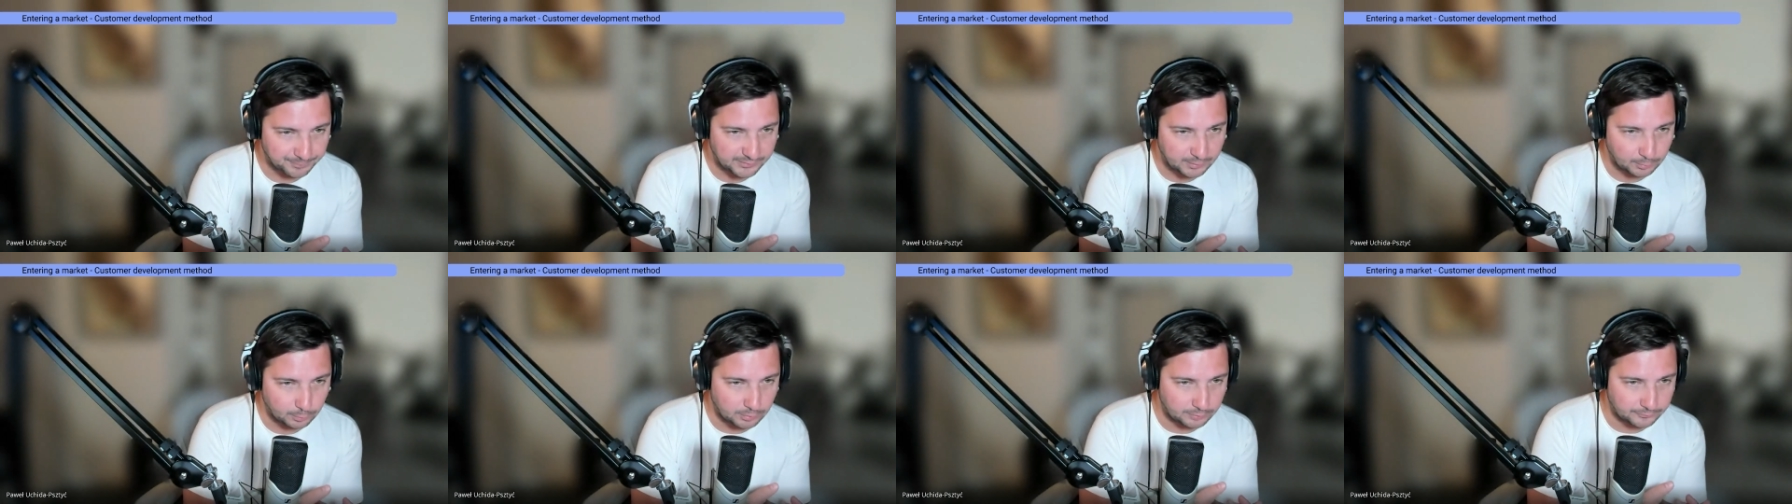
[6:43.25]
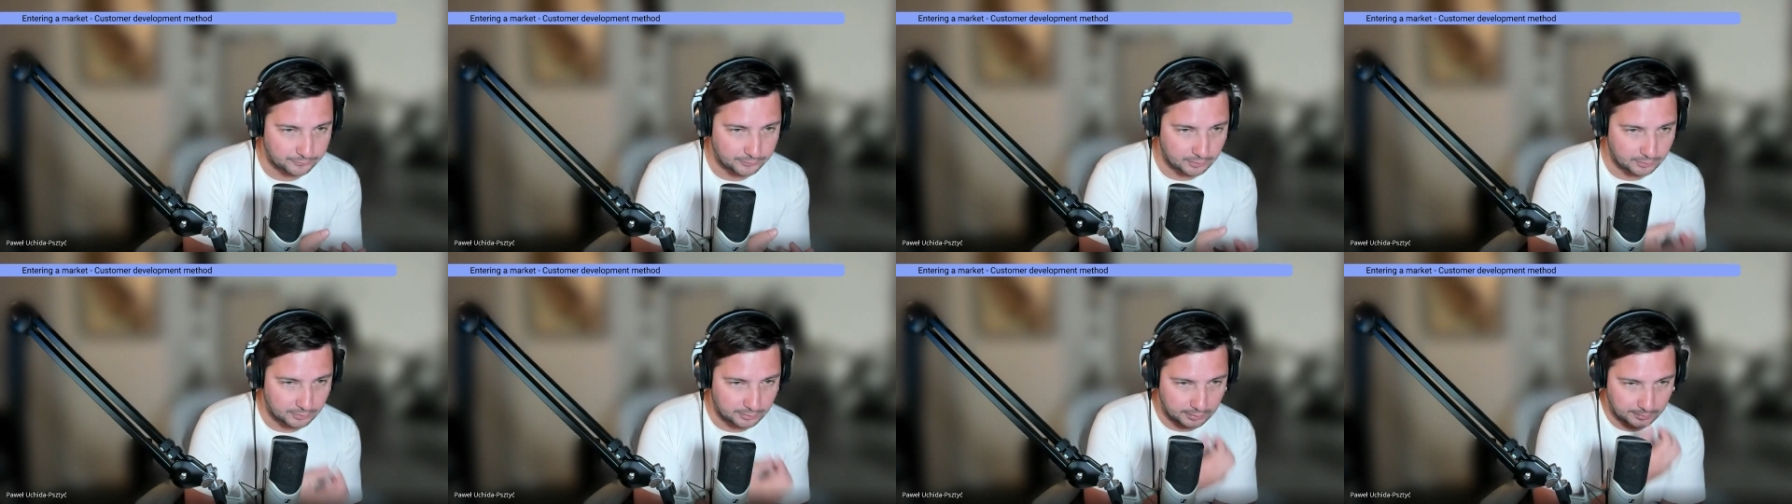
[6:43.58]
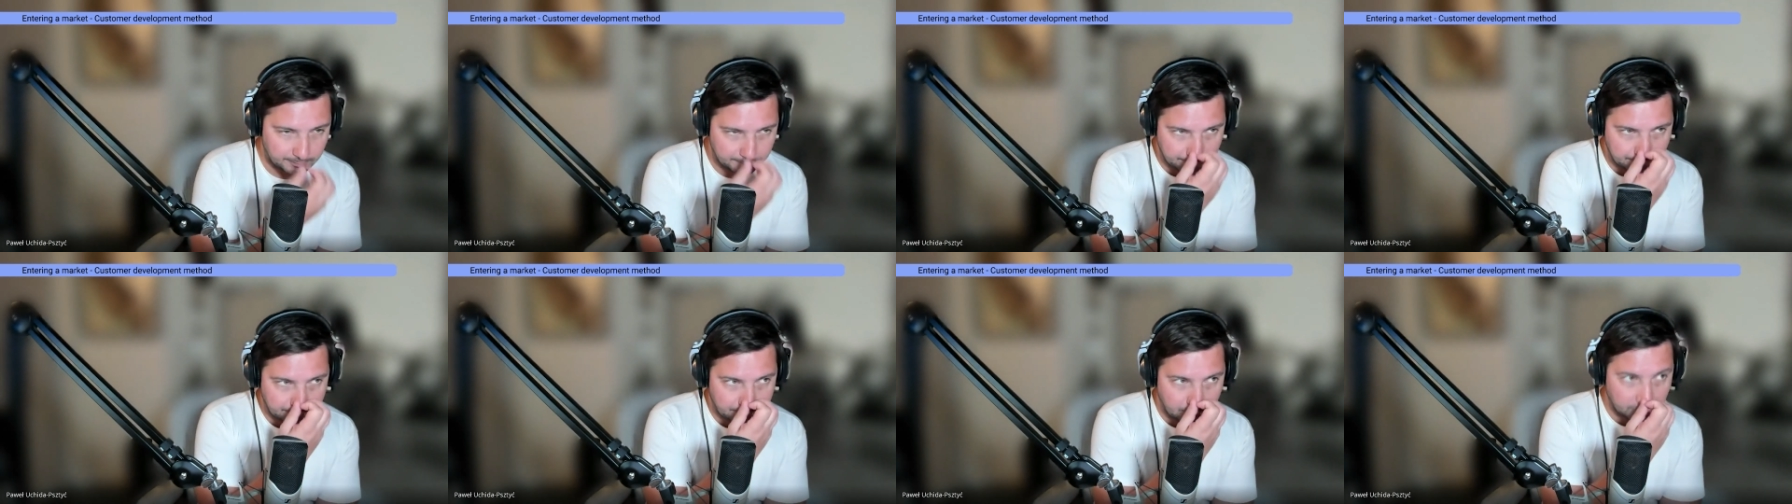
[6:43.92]
with
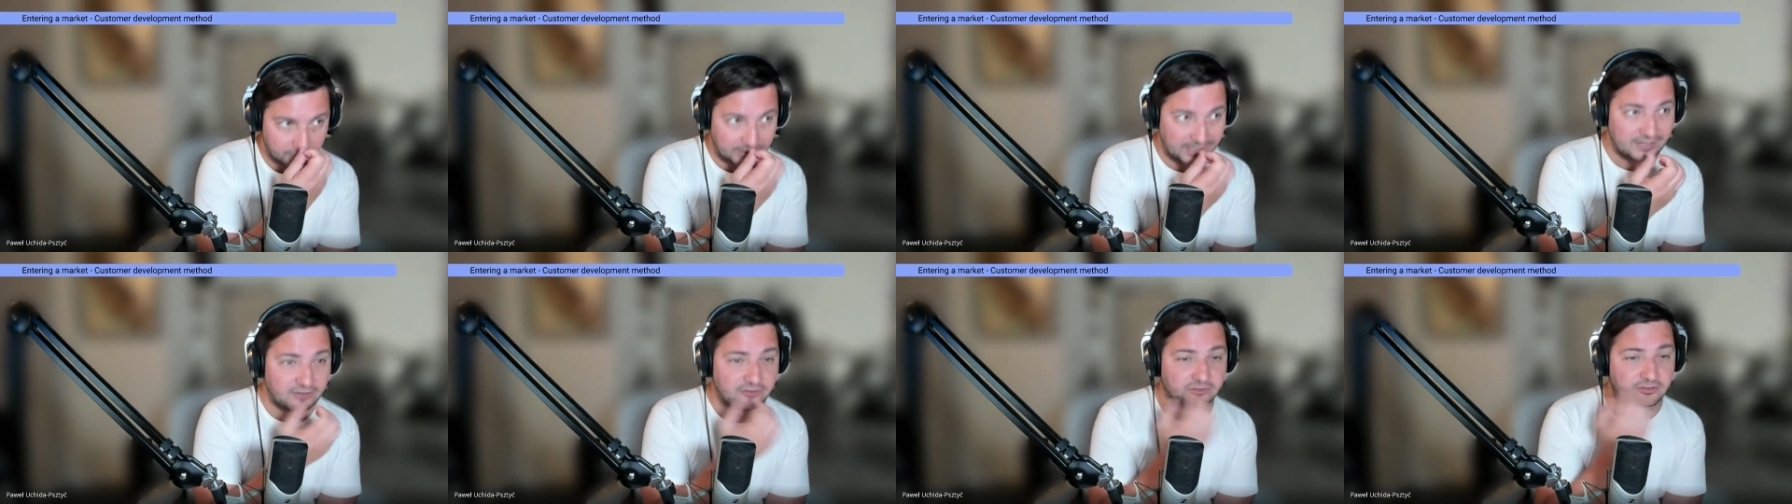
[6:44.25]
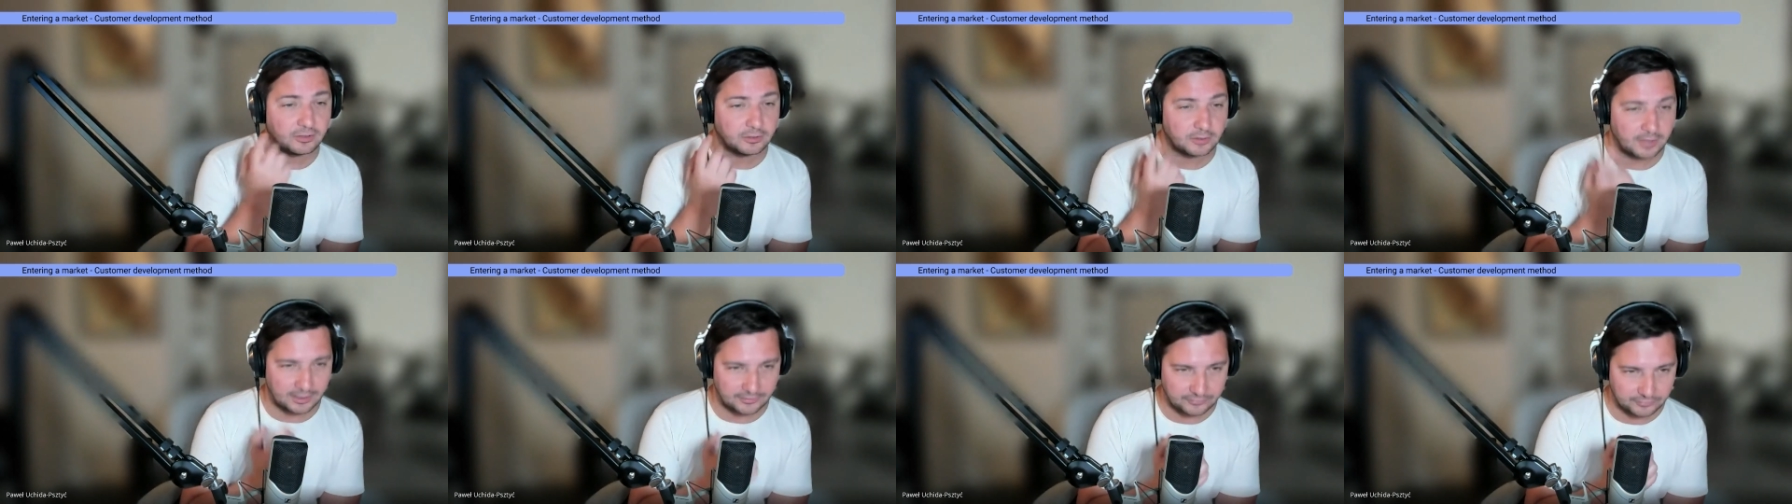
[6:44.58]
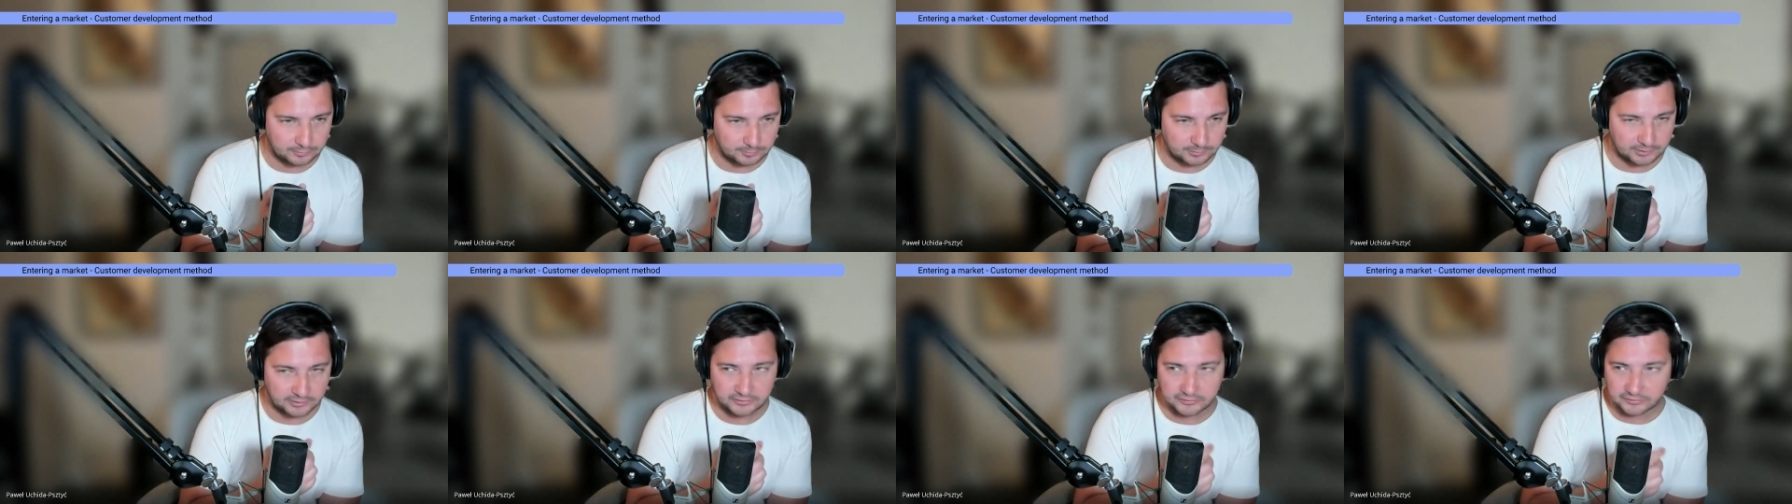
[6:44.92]
your potential
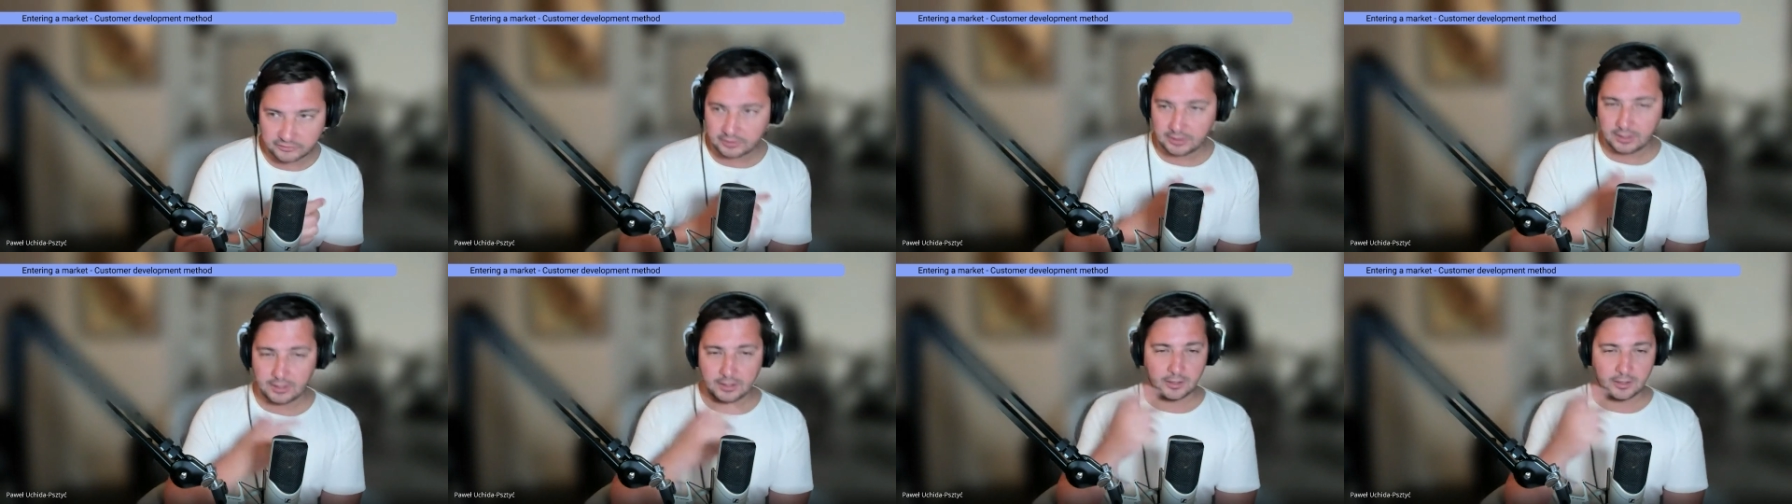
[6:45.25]
customers.